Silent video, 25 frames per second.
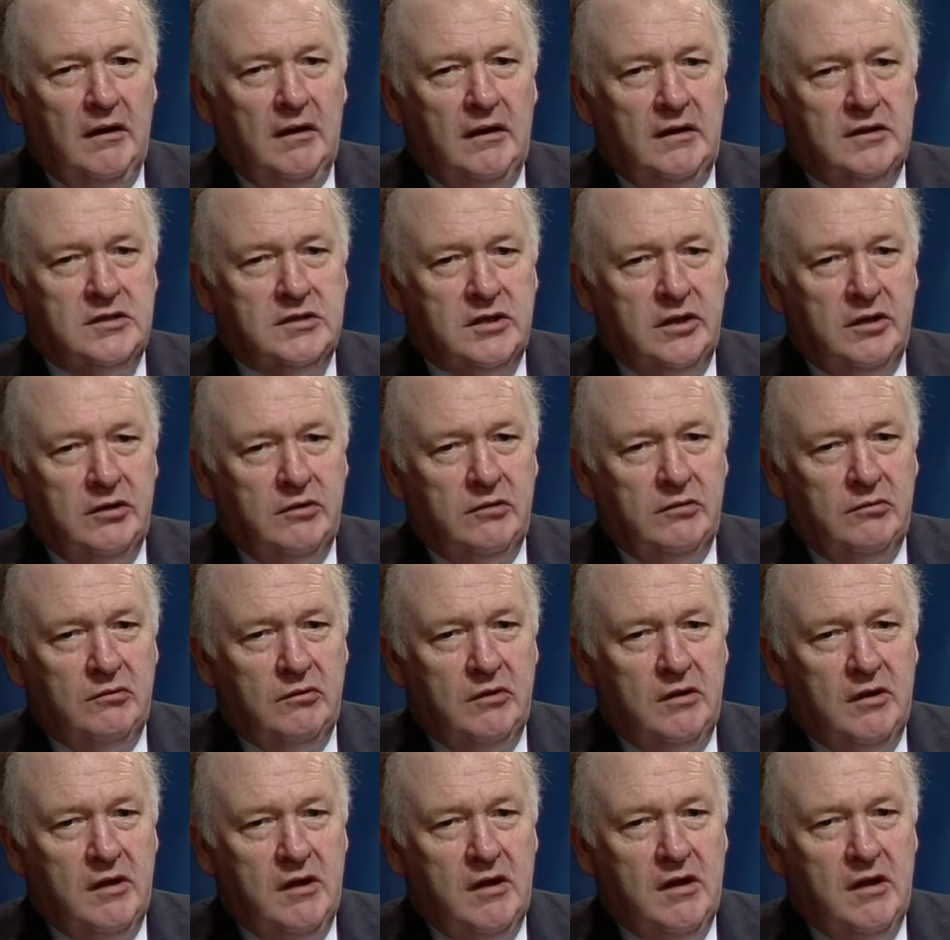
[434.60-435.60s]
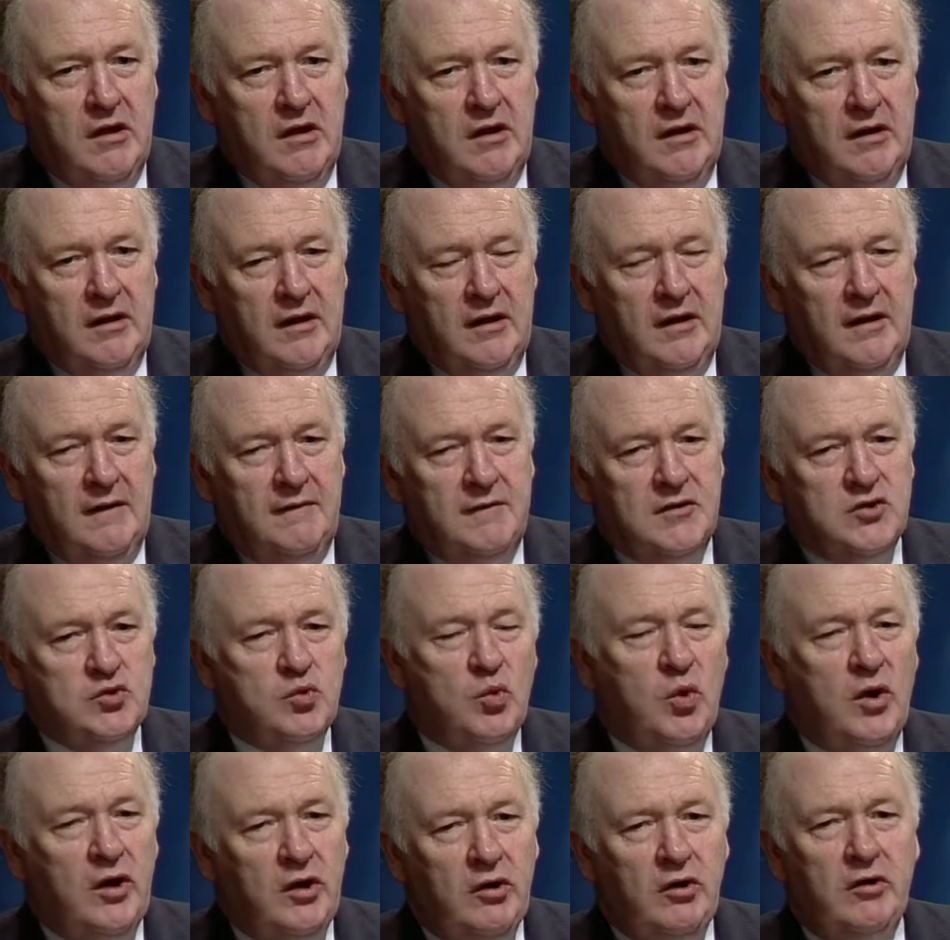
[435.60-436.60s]
So there's
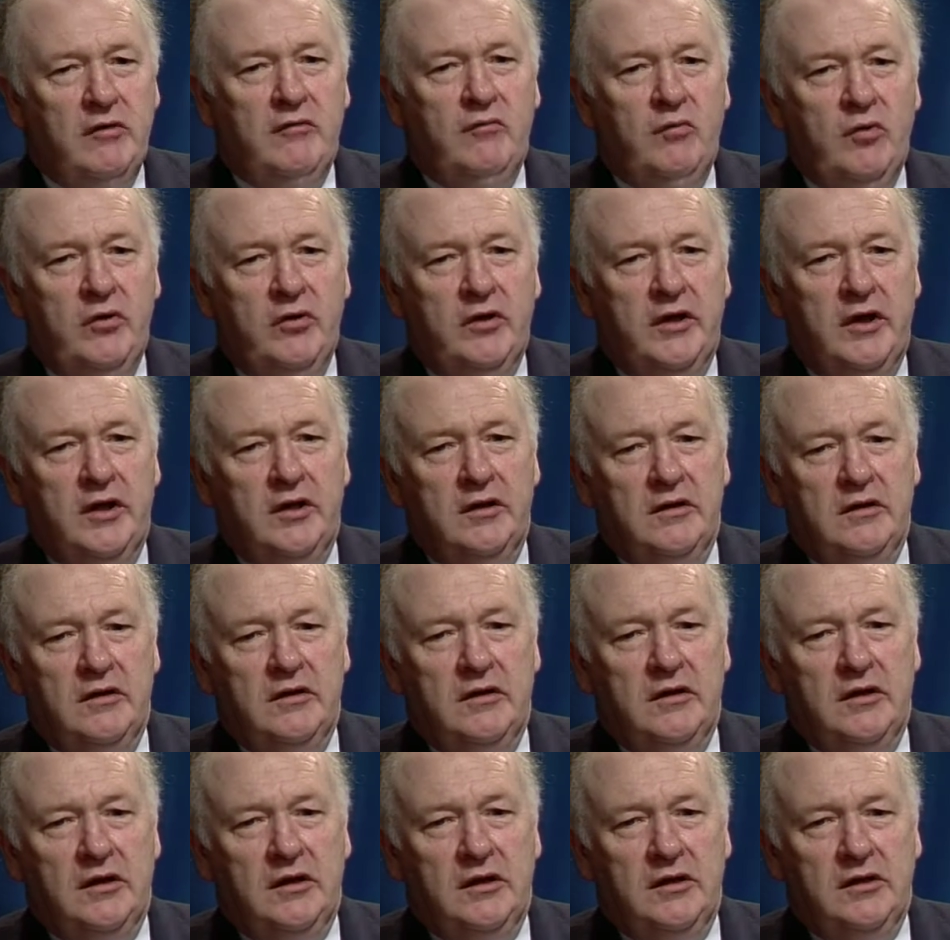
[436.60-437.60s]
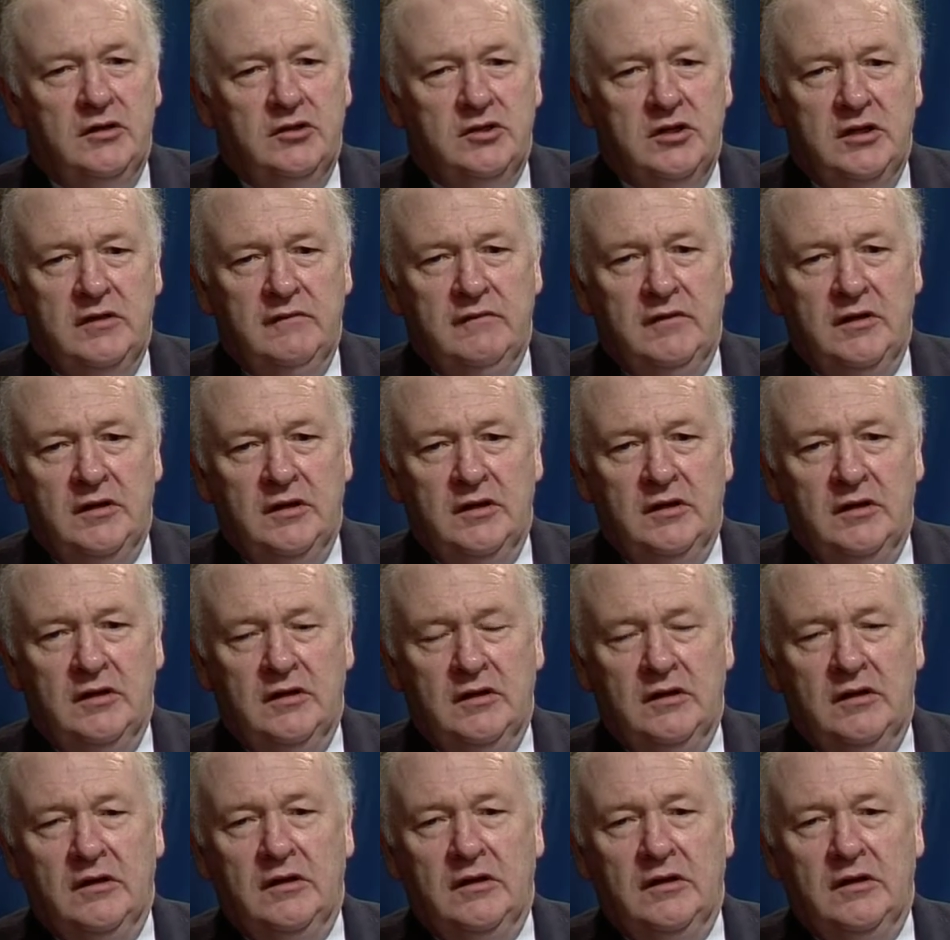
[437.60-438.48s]
quite a lot of work in achieving